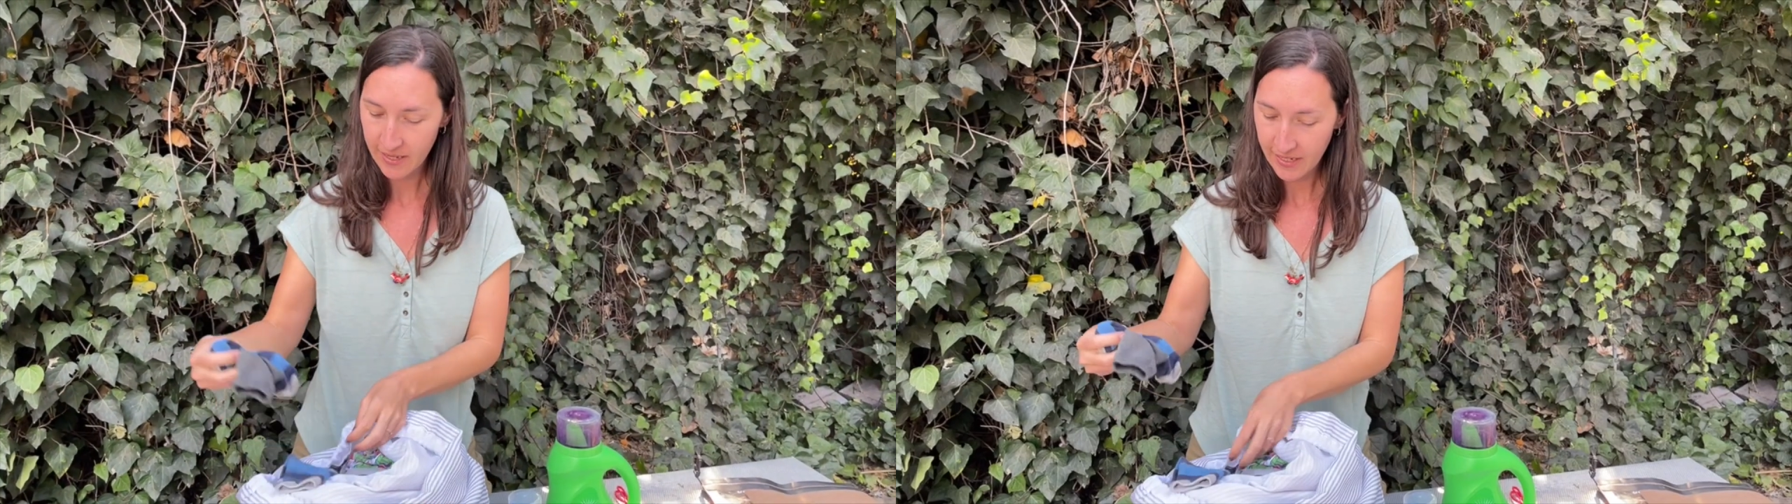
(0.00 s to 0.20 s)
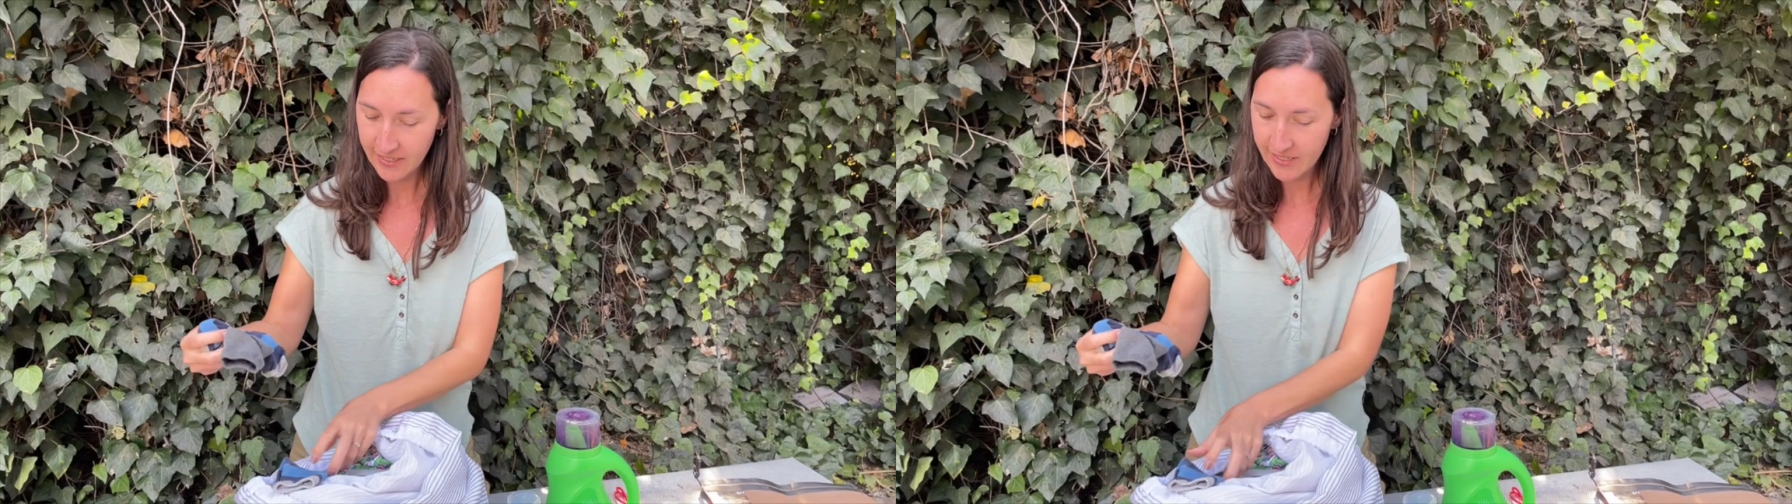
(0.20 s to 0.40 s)

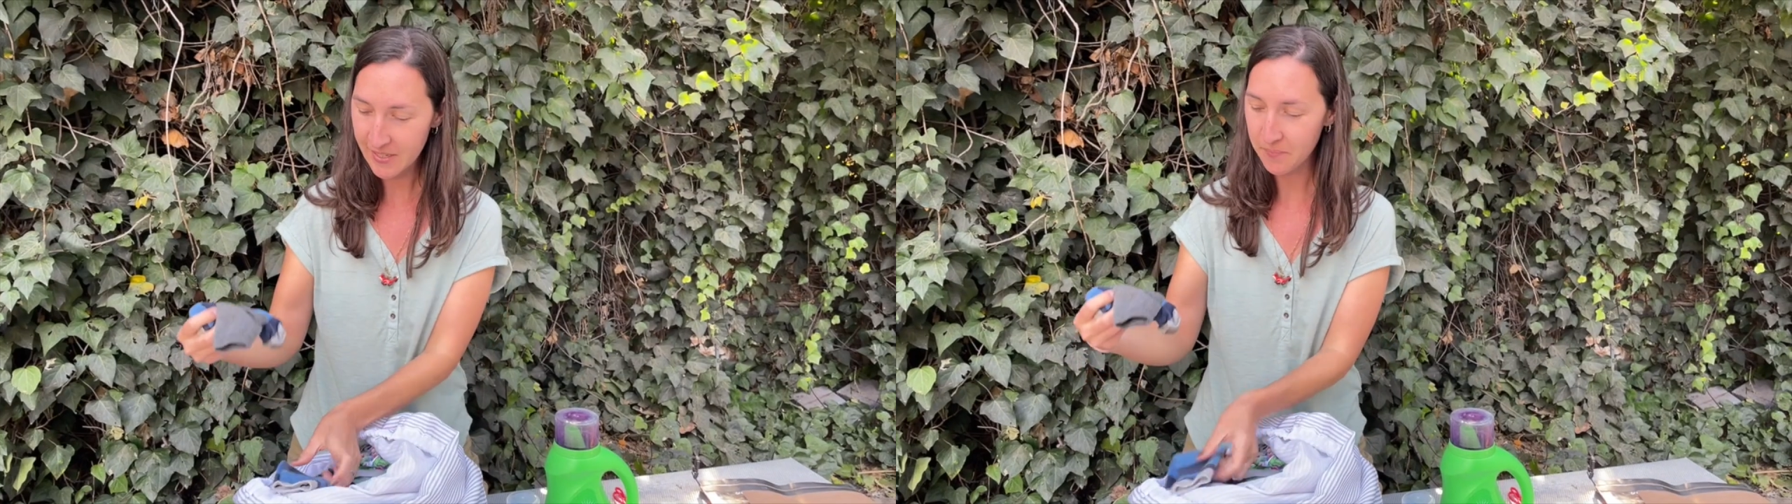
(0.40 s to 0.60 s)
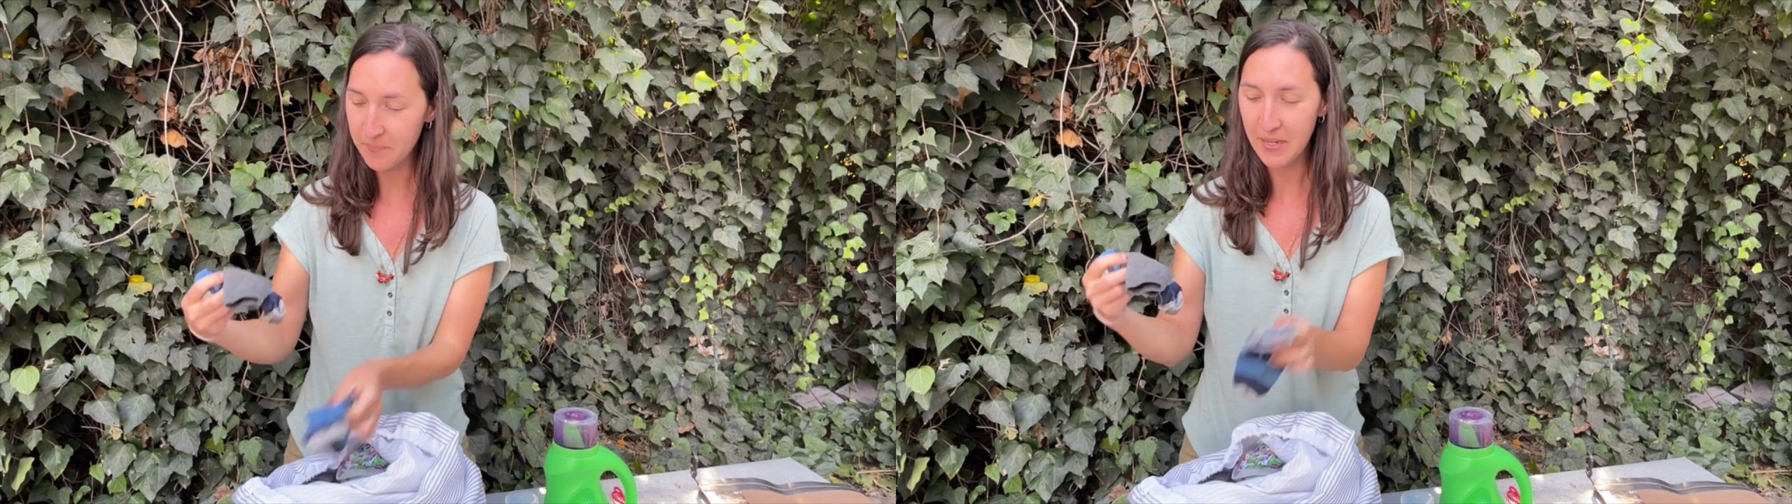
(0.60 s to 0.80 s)
and
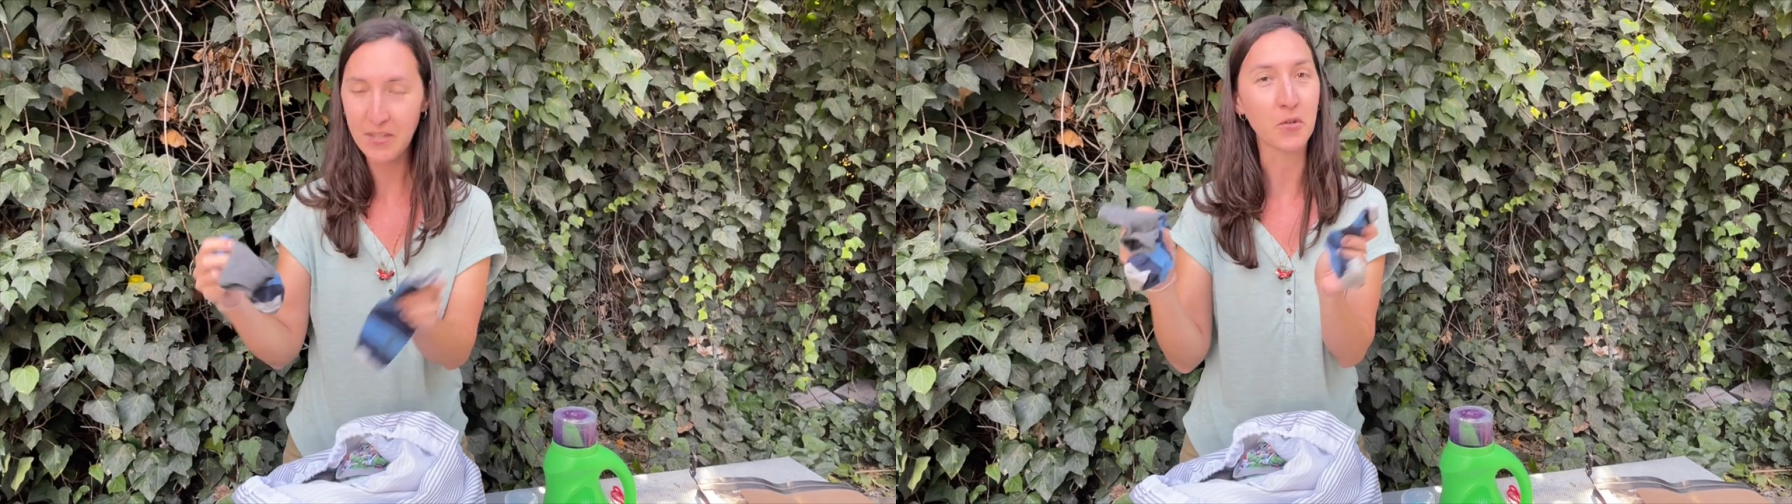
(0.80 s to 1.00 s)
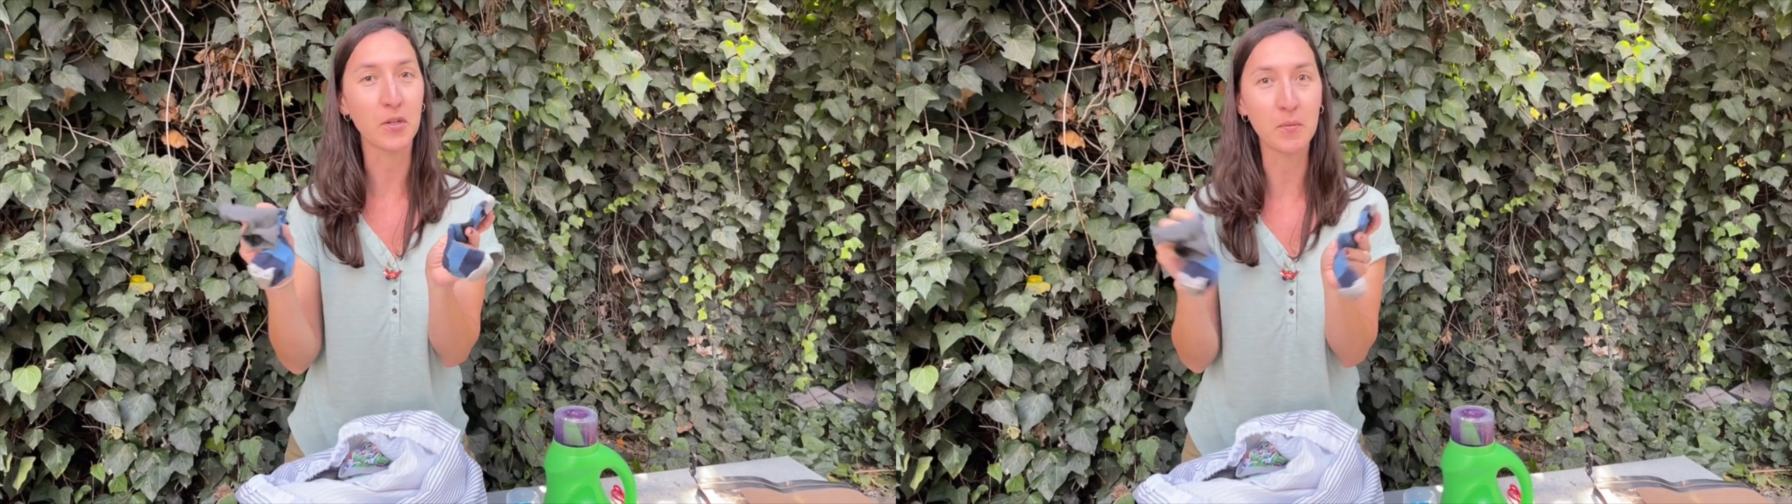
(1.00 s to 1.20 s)
some
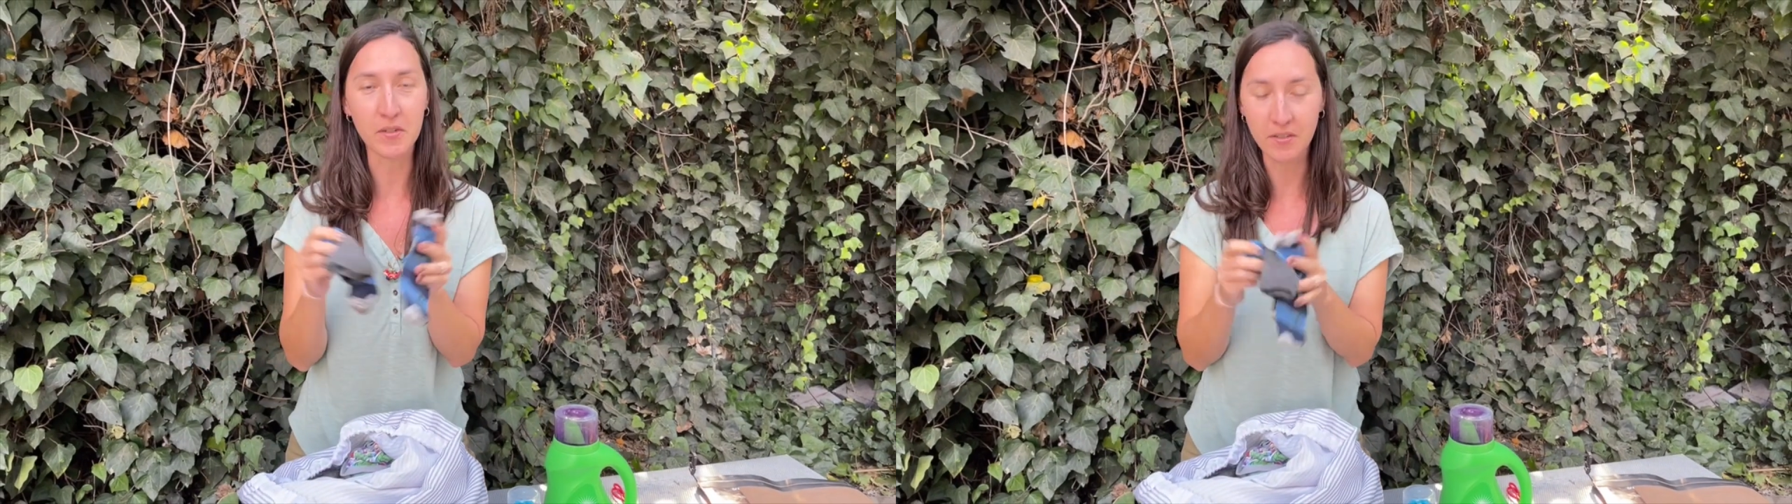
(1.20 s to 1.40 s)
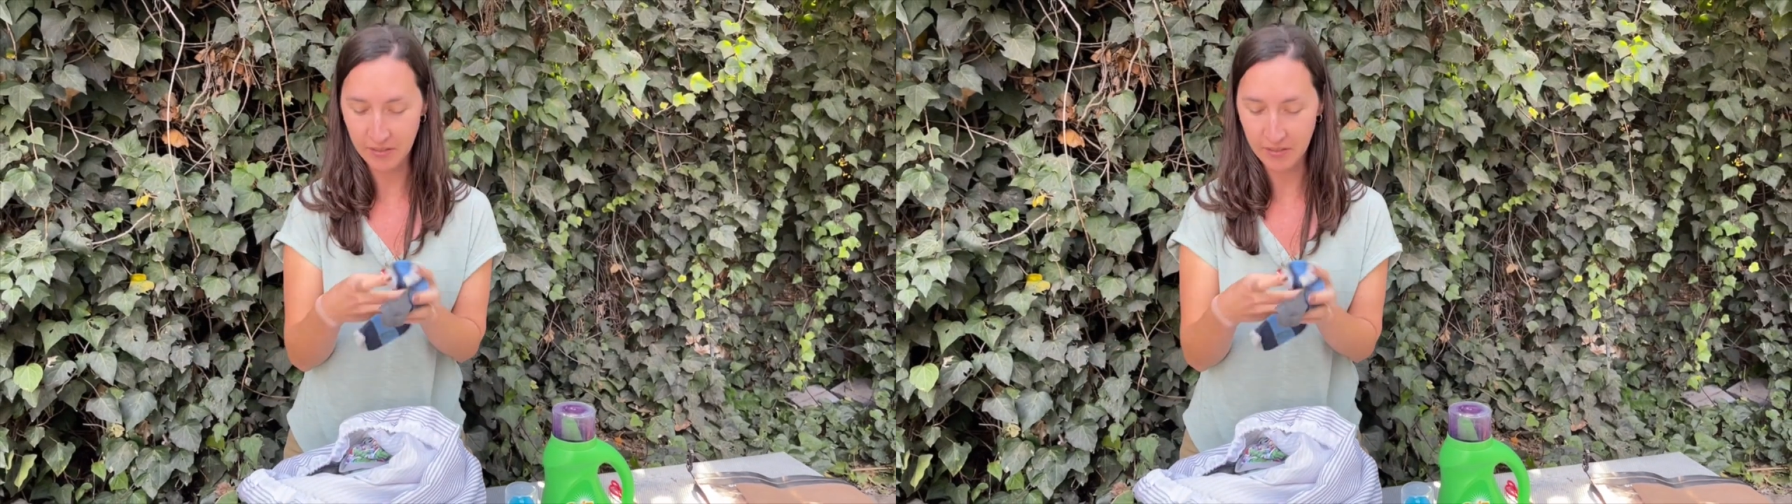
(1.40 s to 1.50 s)
adorable